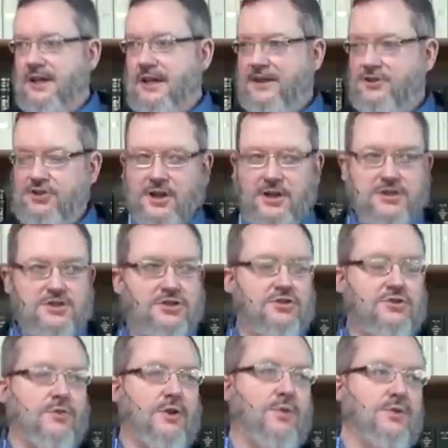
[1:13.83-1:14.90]
in Genesis
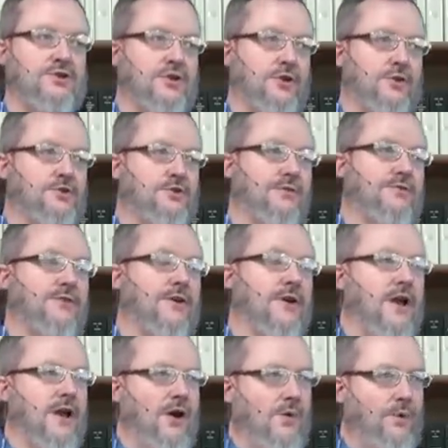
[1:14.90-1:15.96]
3 was Lucifer.
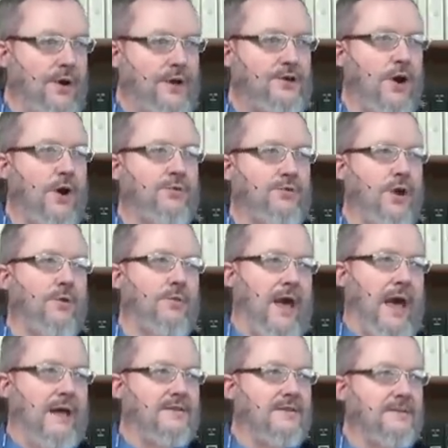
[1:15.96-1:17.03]
We don't know
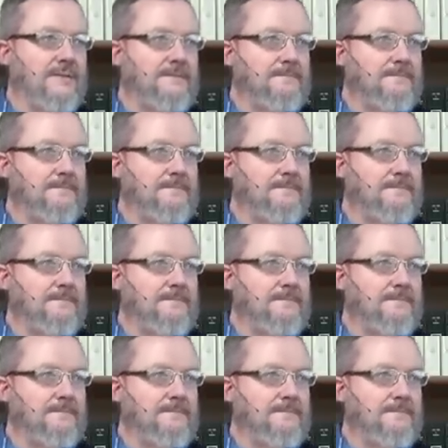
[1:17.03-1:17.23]
that.